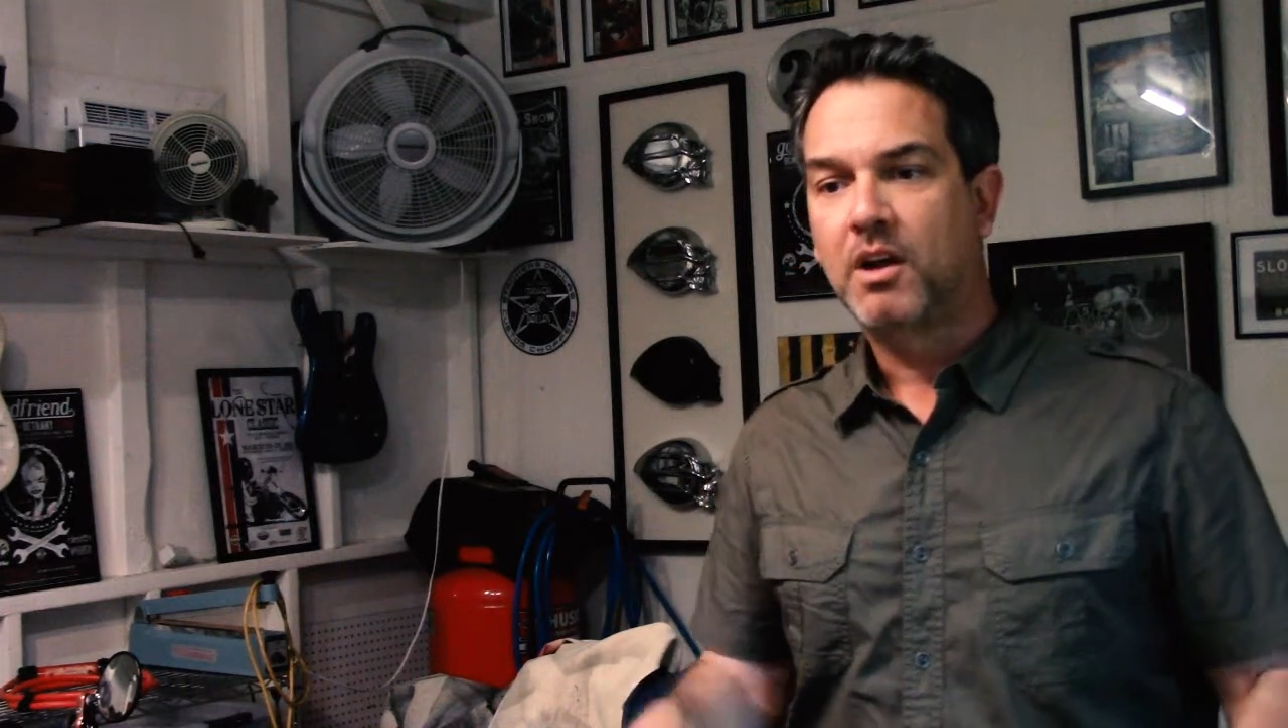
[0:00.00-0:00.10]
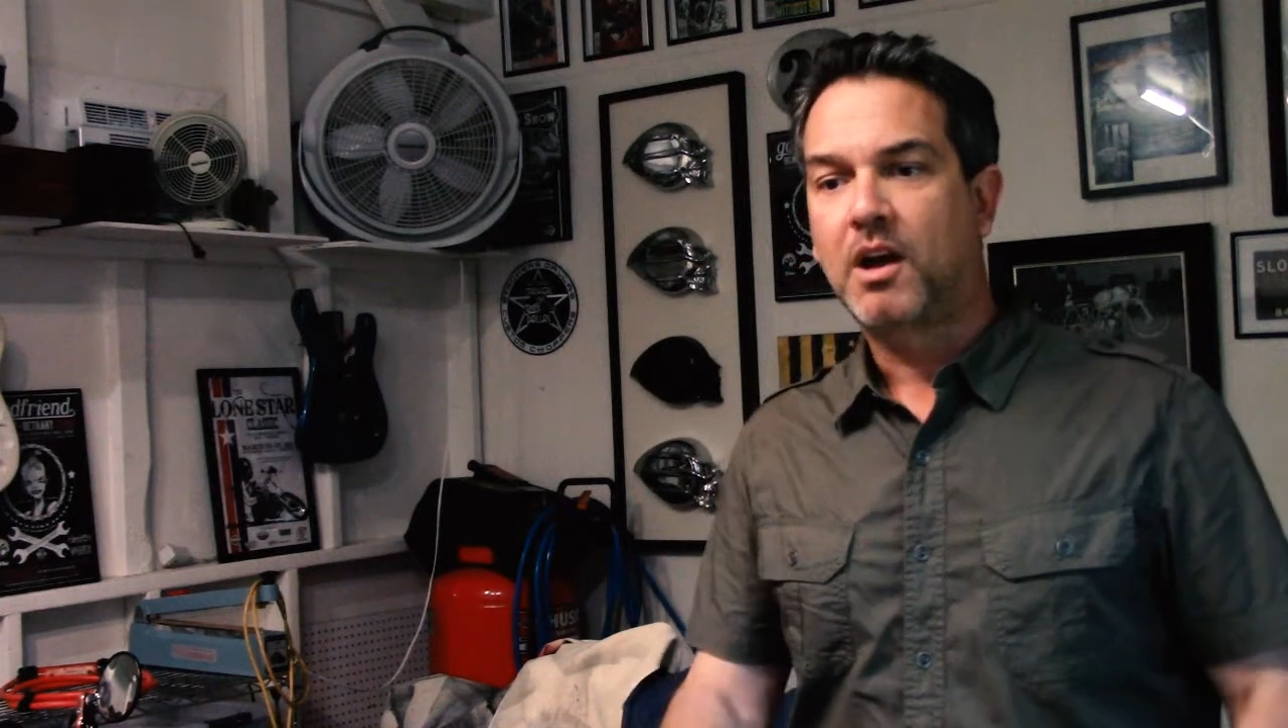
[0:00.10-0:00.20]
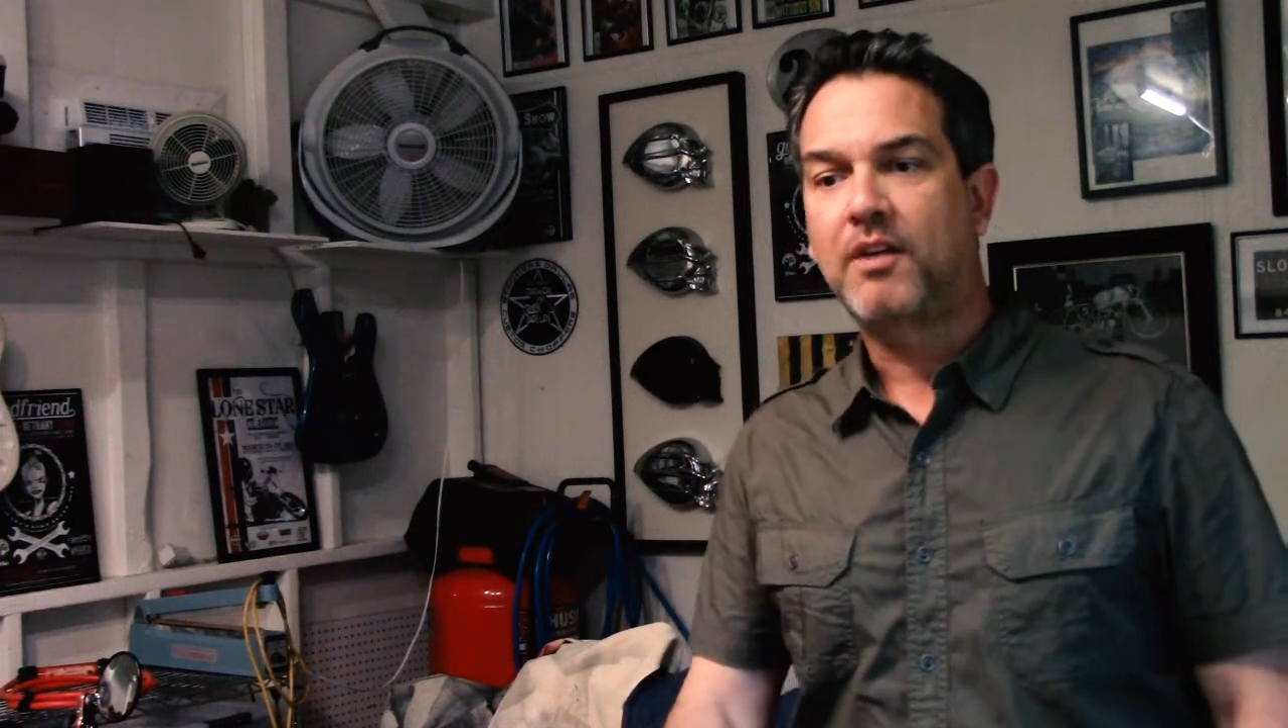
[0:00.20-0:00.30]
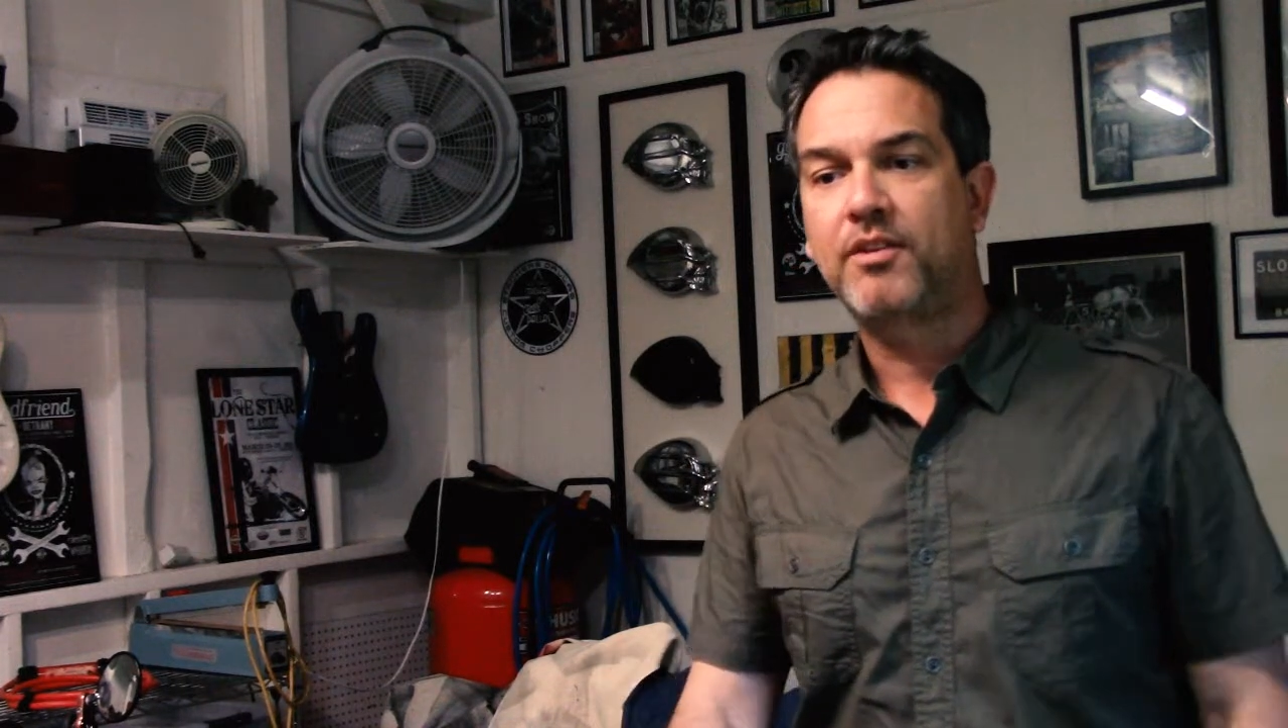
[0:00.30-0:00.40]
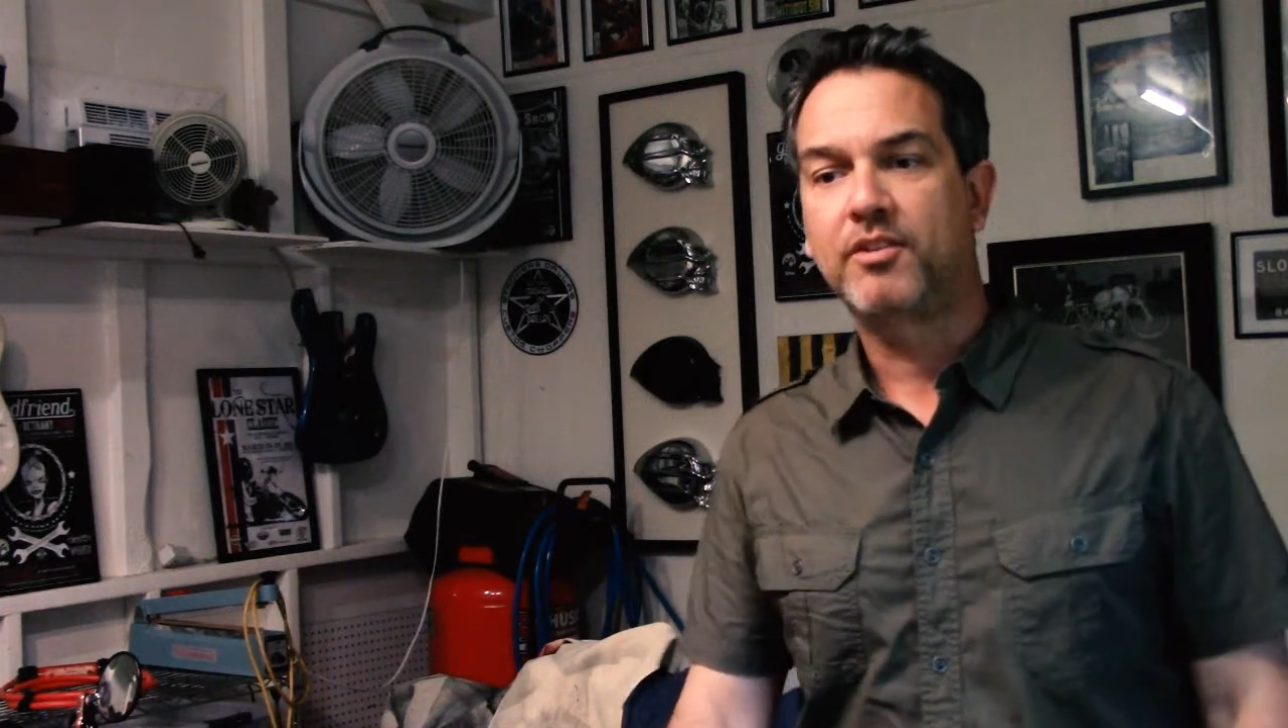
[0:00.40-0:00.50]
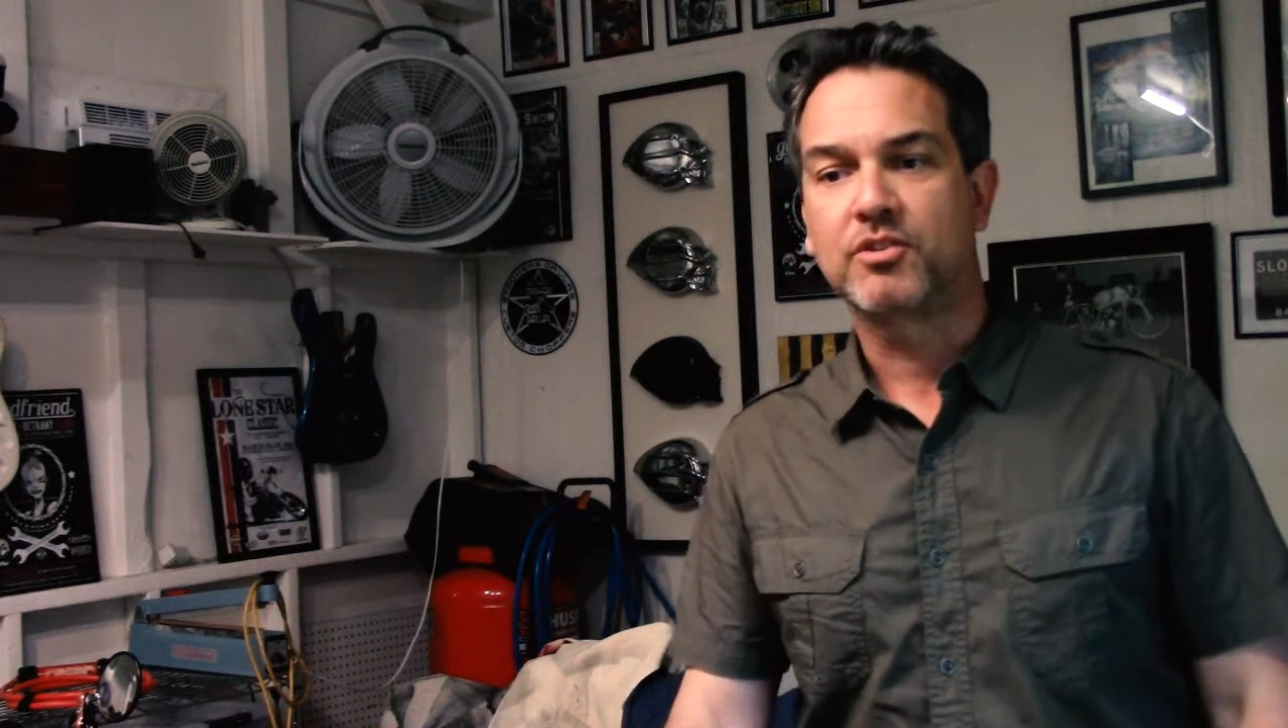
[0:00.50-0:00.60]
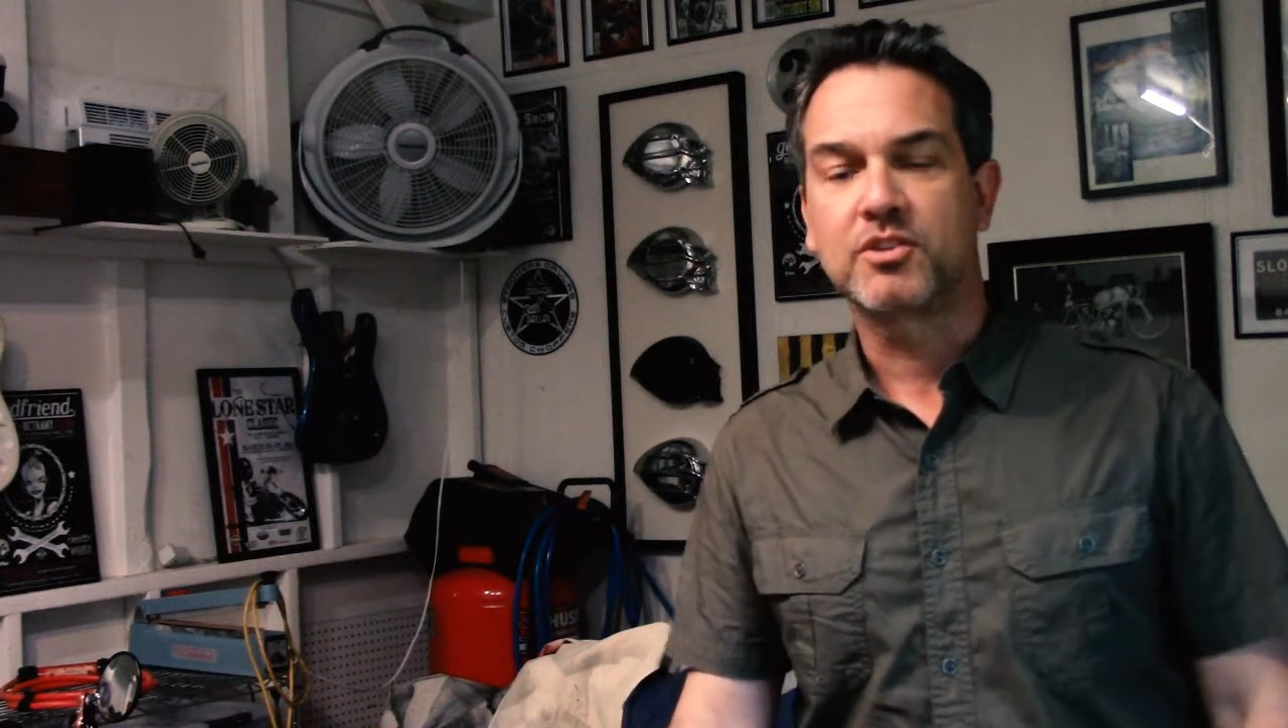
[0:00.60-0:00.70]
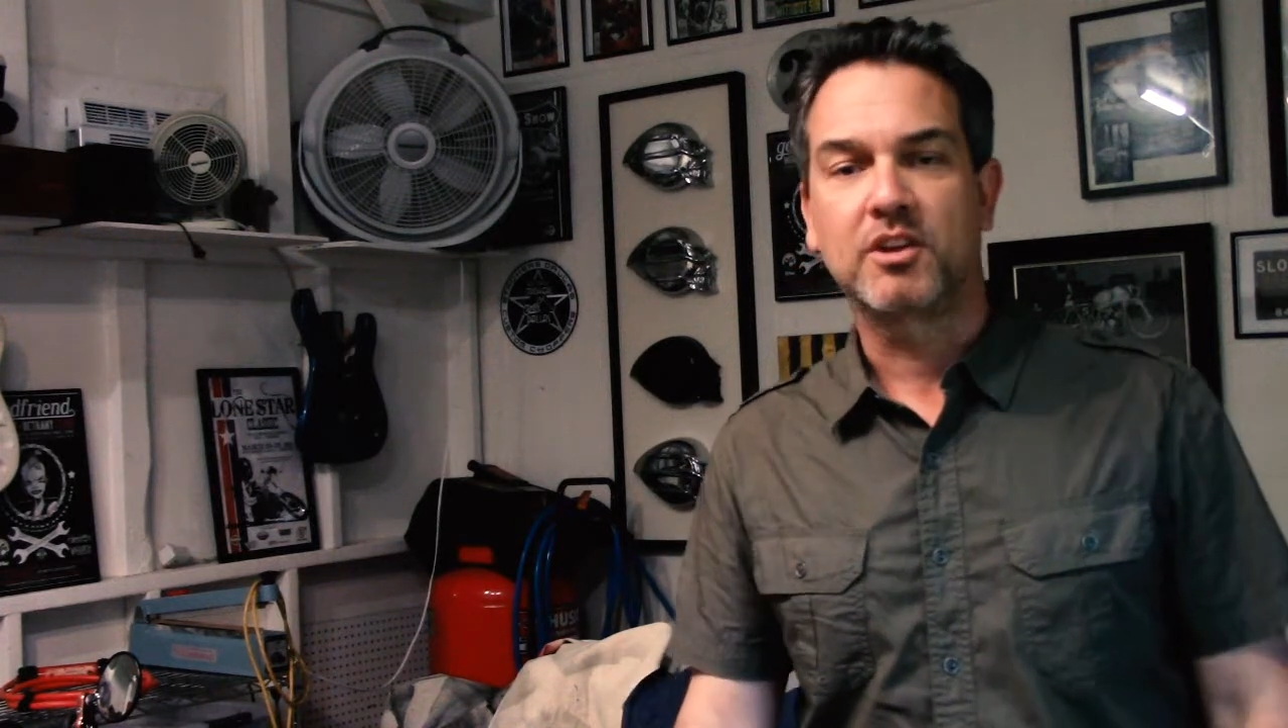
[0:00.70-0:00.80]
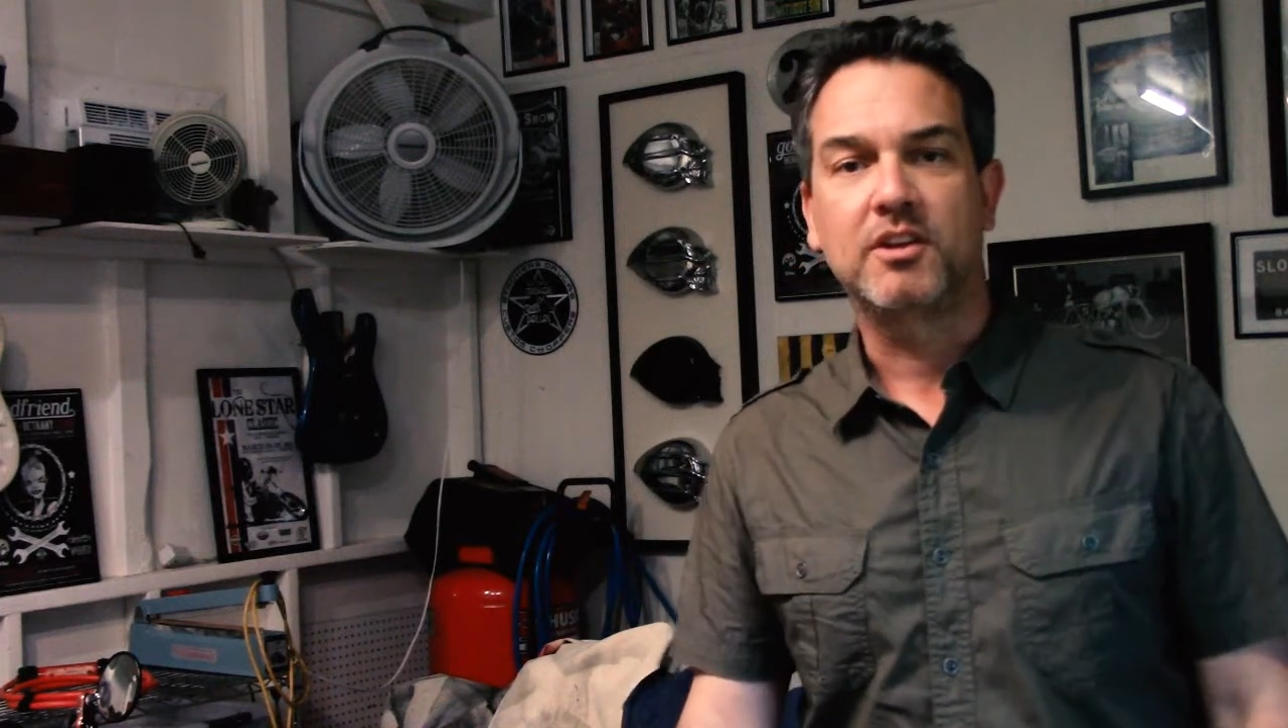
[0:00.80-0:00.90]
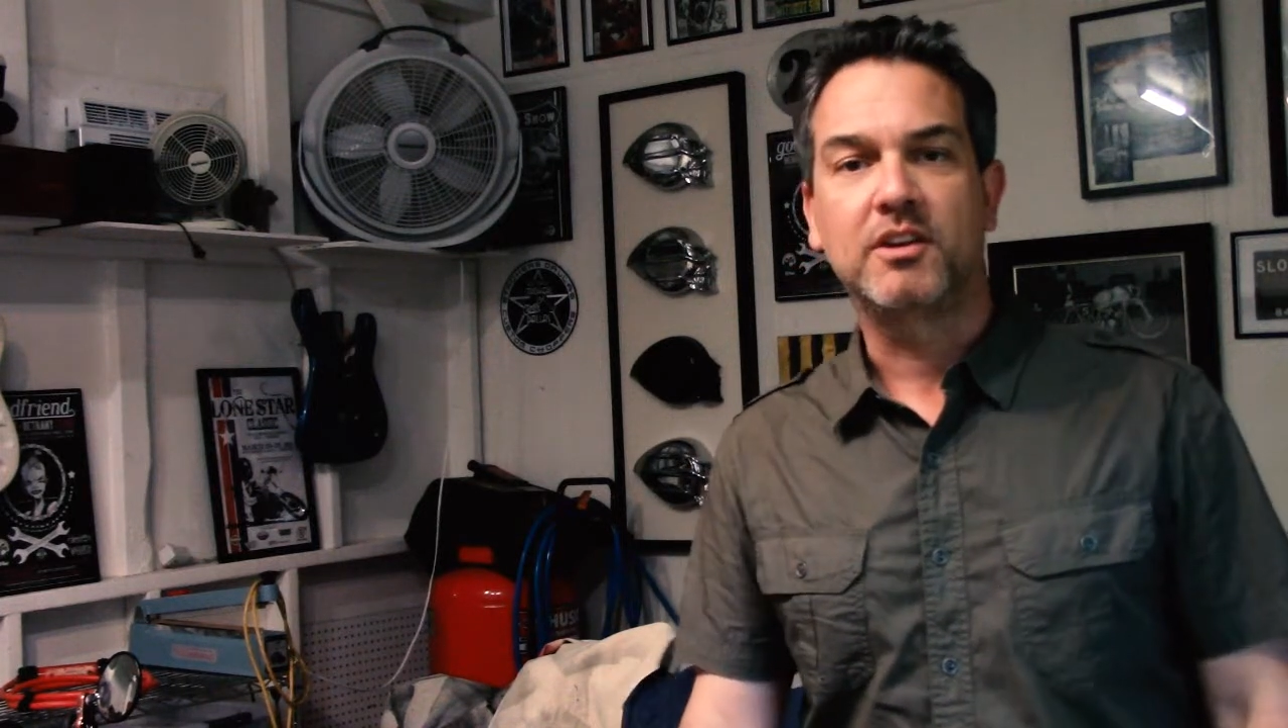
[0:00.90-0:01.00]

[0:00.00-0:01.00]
I think there's a